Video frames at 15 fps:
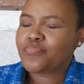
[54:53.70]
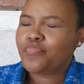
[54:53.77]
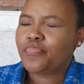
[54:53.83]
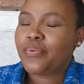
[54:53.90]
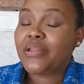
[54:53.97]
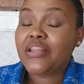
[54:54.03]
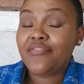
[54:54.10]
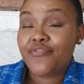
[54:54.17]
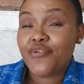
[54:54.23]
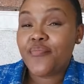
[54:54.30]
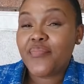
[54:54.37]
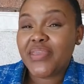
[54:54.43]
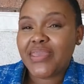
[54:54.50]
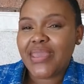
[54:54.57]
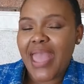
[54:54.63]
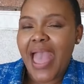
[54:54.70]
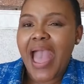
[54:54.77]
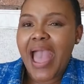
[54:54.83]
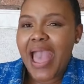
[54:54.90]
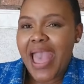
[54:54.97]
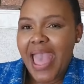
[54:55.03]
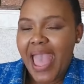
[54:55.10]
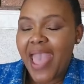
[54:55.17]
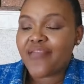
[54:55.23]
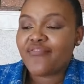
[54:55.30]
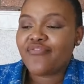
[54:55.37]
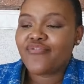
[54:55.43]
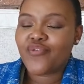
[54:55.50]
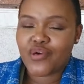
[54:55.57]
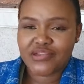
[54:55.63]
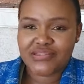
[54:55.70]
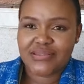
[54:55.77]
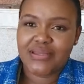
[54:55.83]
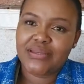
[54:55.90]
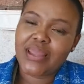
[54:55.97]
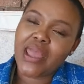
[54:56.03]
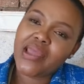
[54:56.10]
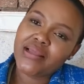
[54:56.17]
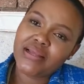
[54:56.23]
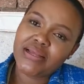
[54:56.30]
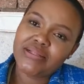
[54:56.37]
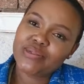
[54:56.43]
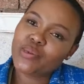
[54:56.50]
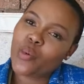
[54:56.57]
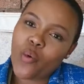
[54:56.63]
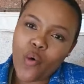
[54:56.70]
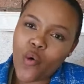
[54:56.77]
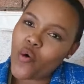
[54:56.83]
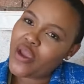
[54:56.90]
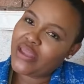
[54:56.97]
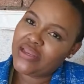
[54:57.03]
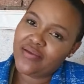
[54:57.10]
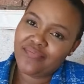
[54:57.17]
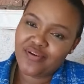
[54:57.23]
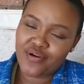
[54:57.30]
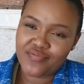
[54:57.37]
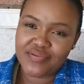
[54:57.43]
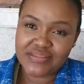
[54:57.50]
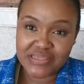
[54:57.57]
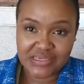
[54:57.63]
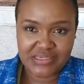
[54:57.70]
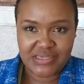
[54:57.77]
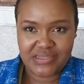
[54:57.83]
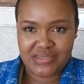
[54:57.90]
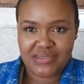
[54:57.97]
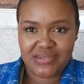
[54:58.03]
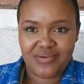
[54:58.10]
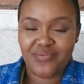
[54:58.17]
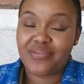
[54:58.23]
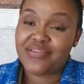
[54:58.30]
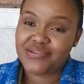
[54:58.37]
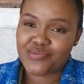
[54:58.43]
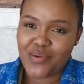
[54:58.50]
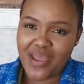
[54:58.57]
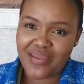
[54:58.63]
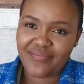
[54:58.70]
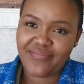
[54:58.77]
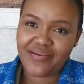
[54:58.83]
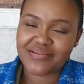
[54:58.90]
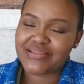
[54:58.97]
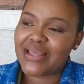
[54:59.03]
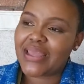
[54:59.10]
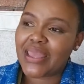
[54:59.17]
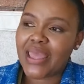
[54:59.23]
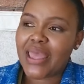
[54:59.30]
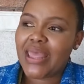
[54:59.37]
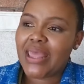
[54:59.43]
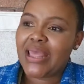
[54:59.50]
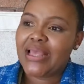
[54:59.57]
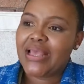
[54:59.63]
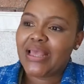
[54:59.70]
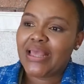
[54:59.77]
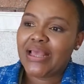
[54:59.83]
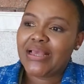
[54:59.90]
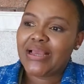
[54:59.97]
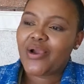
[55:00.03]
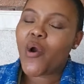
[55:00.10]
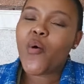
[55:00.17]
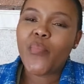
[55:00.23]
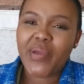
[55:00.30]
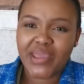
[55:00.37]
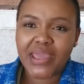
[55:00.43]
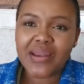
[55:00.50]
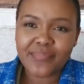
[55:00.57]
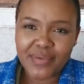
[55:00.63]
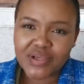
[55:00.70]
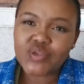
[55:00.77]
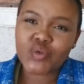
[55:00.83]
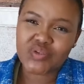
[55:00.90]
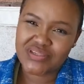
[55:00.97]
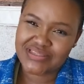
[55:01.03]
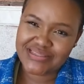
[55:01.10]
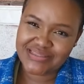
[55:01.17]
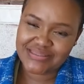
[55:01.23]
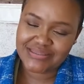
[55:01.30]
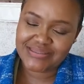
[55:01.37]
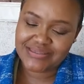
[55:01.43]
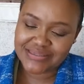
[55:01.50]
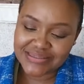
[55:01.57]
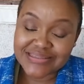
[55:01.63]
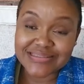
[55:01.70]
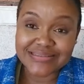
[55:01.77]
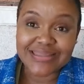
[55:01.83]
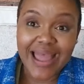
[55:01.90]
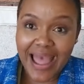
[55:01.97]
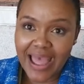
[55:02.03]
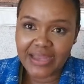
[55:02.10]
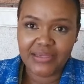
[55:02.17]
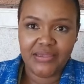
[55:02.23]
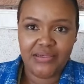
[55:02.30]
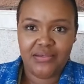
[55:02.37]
Believe you me, I, I forced that guy to go and have a conversation with his wife. I was like, go back and make sure she's she's done.